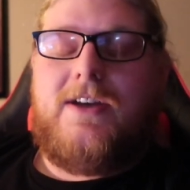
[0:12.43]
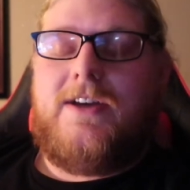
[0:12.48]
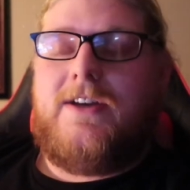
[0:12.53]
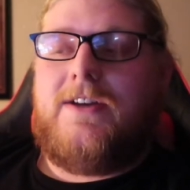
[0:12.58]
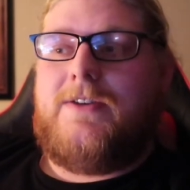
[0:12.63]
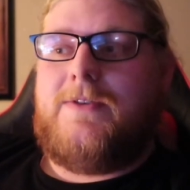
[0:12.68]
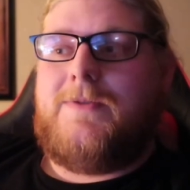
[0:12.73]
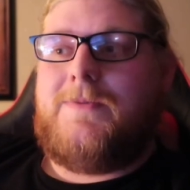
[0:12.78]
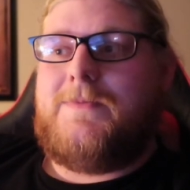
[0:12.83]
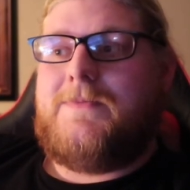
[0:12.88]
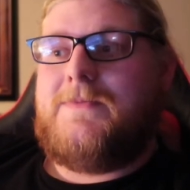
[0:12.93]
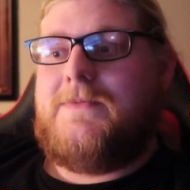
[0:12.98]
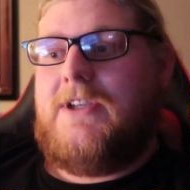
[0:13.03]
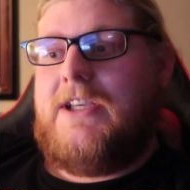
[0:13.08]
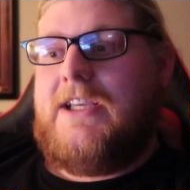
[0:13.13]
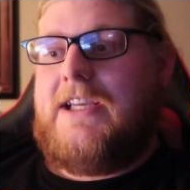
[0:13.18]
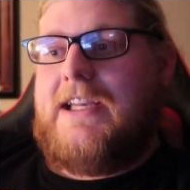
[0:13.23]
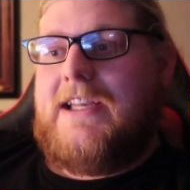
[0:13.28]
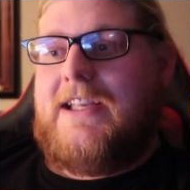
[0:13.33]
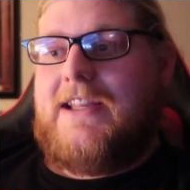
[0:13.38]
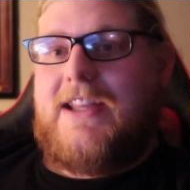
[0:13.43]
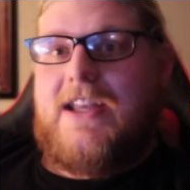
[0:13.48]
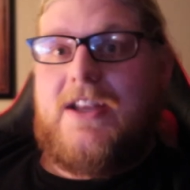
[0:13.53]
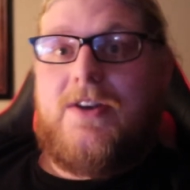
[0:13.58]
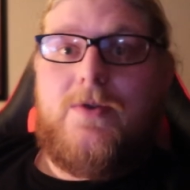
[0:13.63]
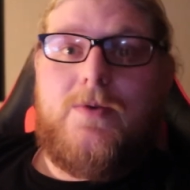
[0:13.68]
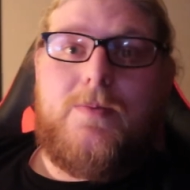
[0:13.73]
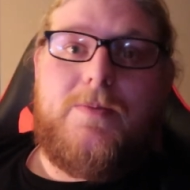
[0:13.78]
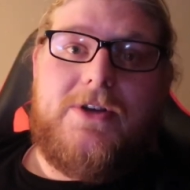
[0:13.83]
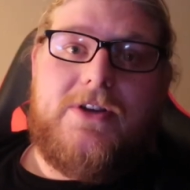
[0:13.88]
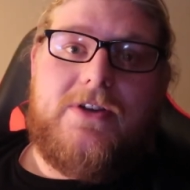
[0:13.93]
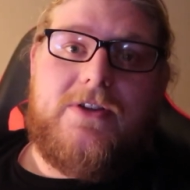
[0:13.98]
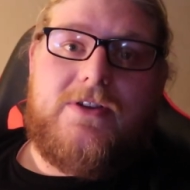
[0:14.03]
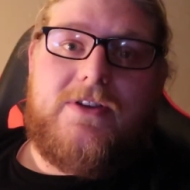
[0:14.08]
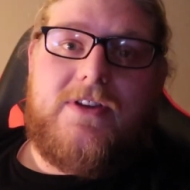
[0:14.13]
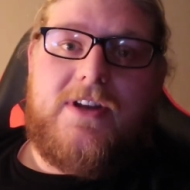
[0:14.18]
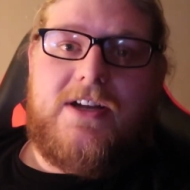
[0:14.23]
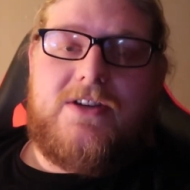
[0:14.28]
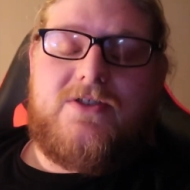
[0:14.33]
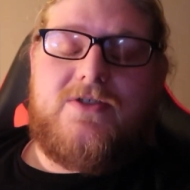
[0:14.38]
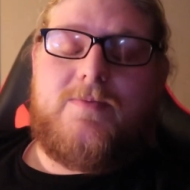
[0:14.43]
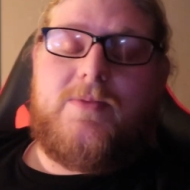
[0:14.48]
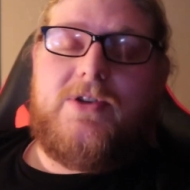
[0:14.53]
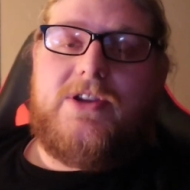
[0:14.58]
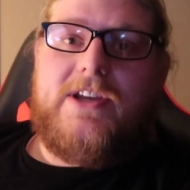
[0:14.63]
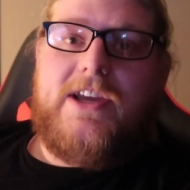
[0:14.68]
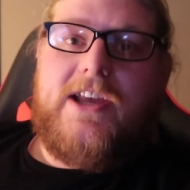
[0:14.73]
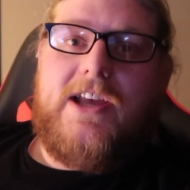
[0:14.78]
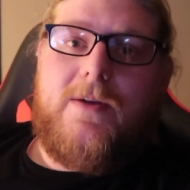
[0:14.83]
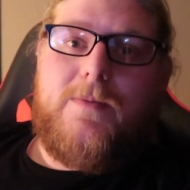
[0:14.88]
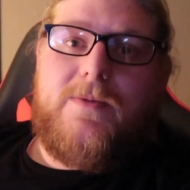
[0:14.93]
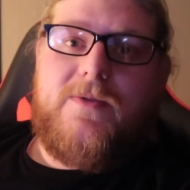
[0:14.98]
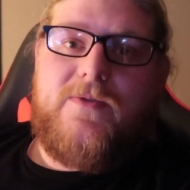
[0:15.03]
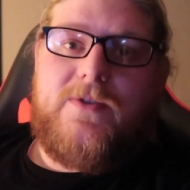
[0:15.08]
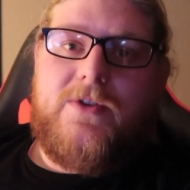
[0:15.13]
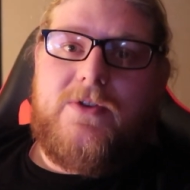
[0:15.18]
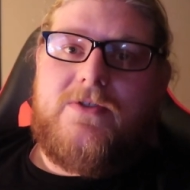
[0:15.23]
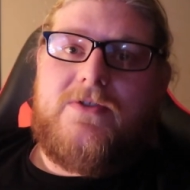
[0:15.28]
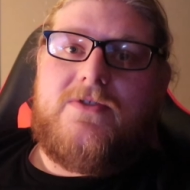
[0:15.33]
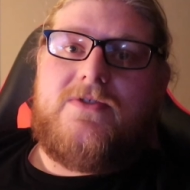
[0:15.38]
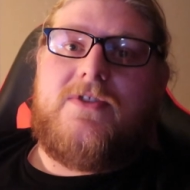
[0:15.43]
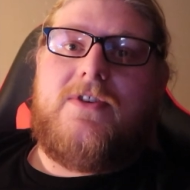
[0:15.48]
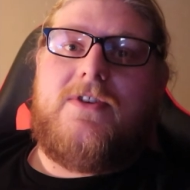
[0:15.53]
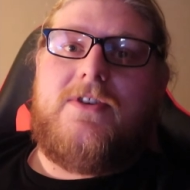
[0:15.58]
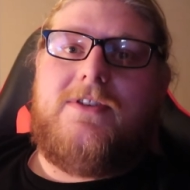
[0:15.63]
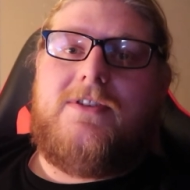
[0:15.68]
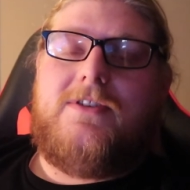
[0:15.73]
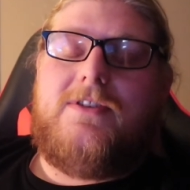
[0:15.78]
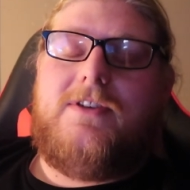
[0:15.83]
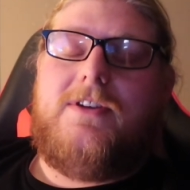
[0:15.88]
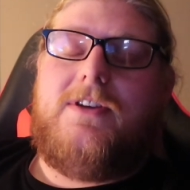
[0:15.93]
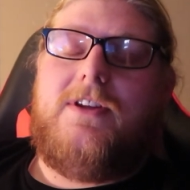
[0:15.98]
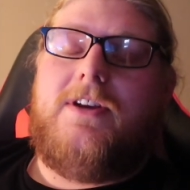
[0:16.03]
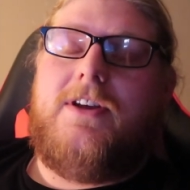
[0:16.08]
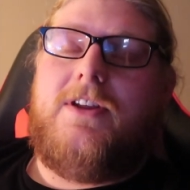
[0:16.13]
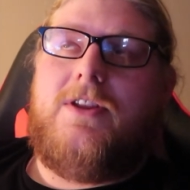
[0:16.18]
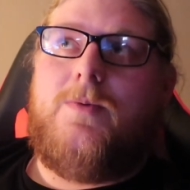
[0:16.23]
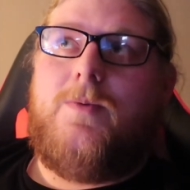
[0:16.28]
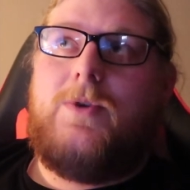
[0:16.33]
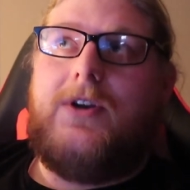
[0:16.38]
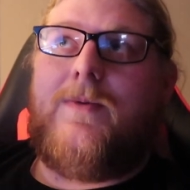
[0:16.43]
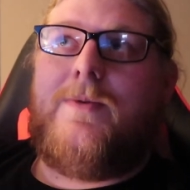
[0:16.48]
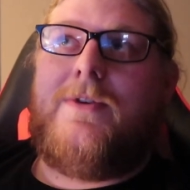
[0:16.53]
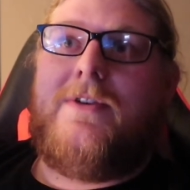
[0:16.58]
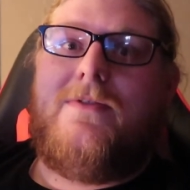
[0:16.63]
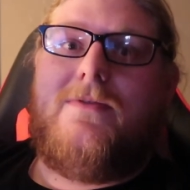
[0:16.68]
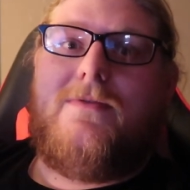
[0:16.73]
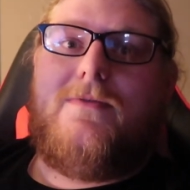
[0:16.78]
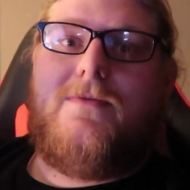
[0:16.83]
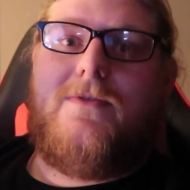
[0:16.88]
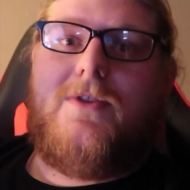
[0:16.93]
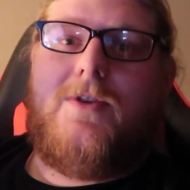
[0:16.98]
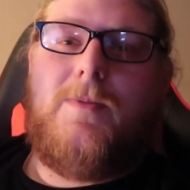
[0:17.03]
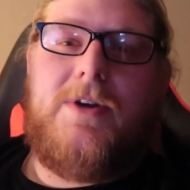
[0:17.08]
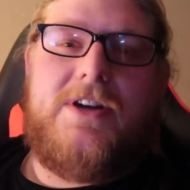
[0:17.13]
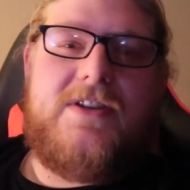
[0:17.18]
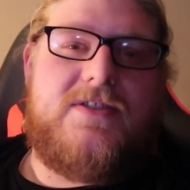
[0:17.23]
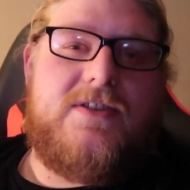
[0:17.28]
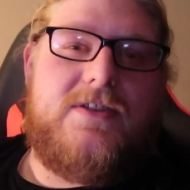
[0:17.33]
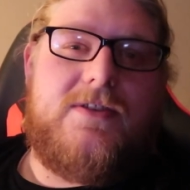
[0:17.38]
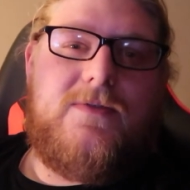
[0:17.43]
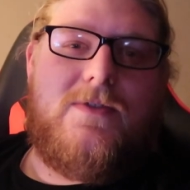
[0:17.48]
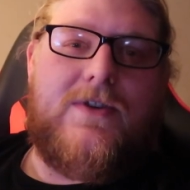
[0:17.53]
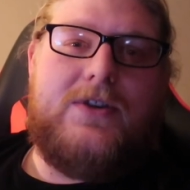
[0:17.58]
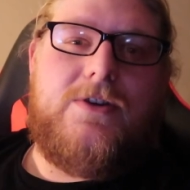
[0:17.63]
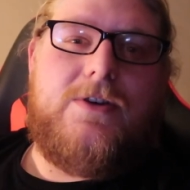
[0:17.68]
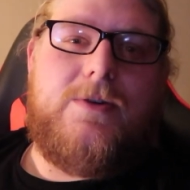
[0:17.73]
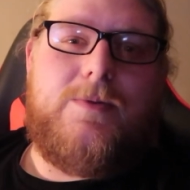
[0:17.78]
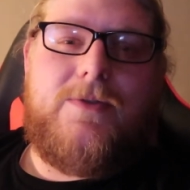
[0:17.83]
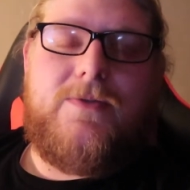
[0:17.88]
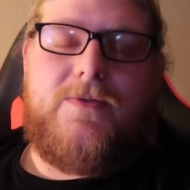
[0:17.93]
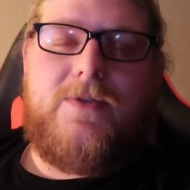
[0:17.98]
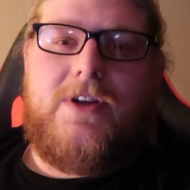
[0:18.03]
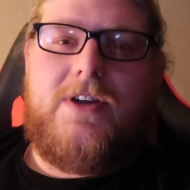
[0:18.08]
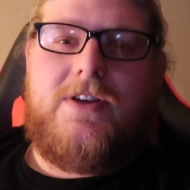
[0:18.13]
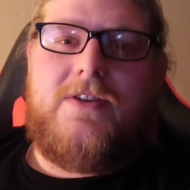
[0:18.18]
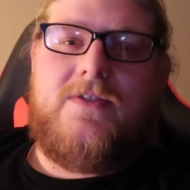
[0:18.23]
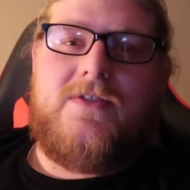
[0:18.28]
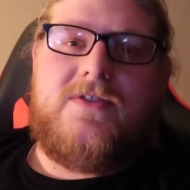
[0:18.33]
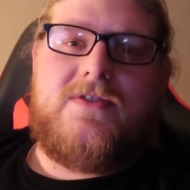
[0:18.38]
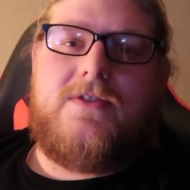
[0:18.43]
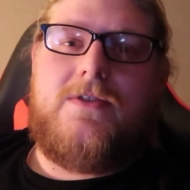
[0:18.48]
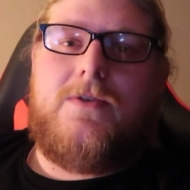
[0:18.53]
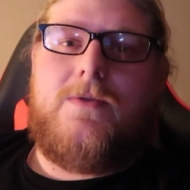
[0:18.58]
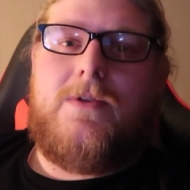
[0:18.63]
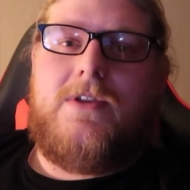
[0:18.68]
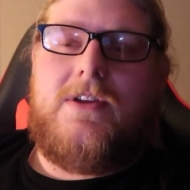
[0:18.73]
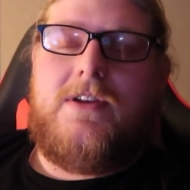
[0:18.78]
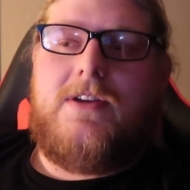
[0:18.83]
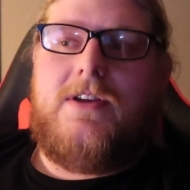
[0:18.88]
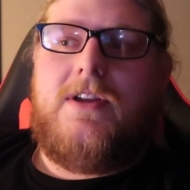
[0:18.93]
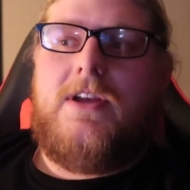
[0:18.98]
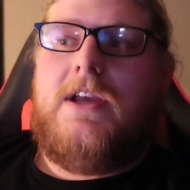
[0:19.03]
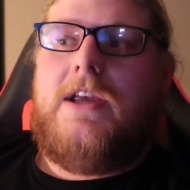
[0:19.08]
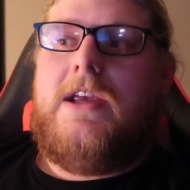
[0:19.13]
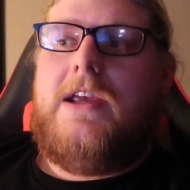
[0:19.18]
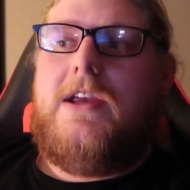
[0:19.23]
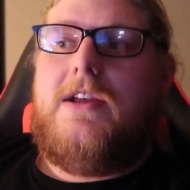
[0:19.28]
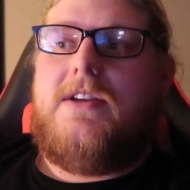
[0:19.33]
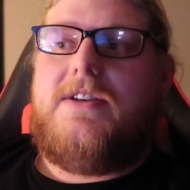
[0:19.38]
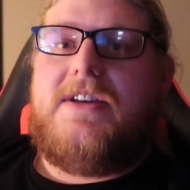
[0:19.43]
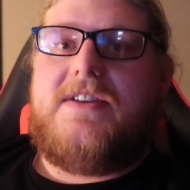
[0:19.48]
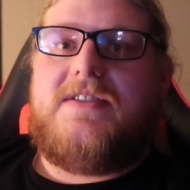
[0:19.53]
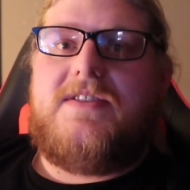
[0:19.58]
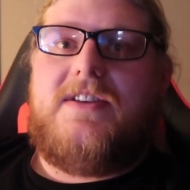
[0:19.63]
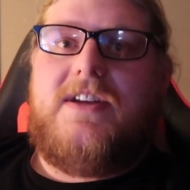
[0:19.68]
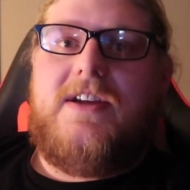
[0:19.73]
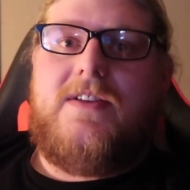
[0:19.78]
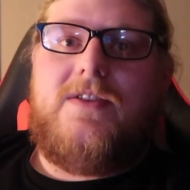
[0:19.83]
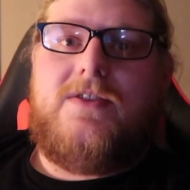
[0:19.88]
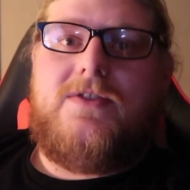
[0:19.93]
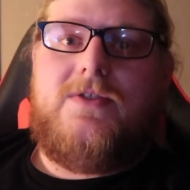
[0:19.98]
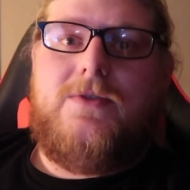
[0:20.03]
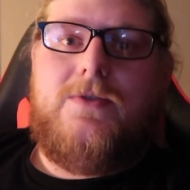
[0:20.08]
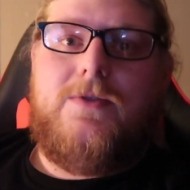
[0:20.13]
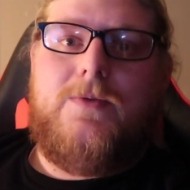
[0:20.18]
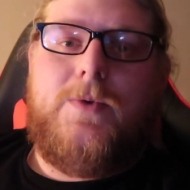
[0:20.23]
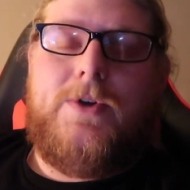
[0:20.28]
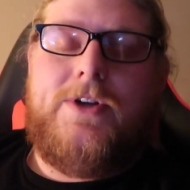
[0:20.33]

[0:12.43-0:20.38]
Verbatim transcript: Um, that new build that I just put the Kalman filters on, uh, the one I went, you might have seen the video, I went flying in the snow with it, testing out the tune.